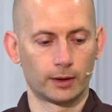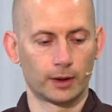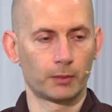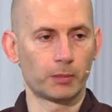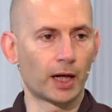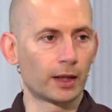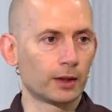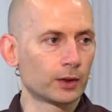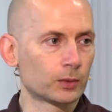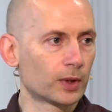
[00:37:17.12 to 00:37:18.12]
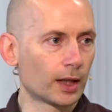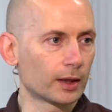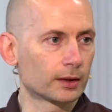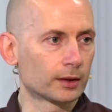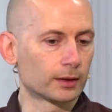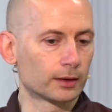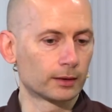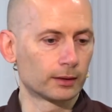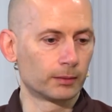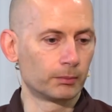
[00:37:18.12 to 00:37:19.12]
Am I into that?
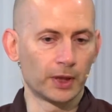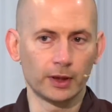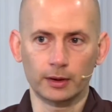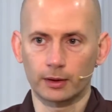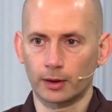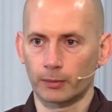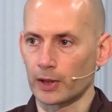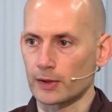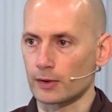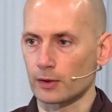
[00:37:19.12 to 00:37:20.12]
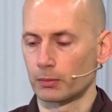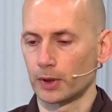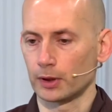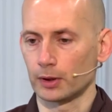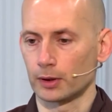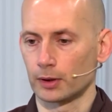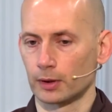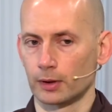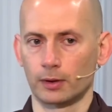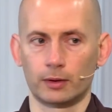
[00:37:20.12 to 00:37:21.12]
Me? Am I a sense of me?
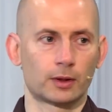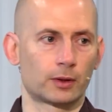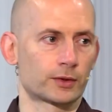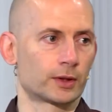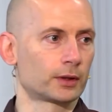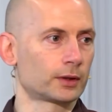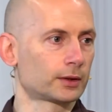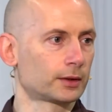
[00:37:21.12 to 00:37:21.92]
No, it's not.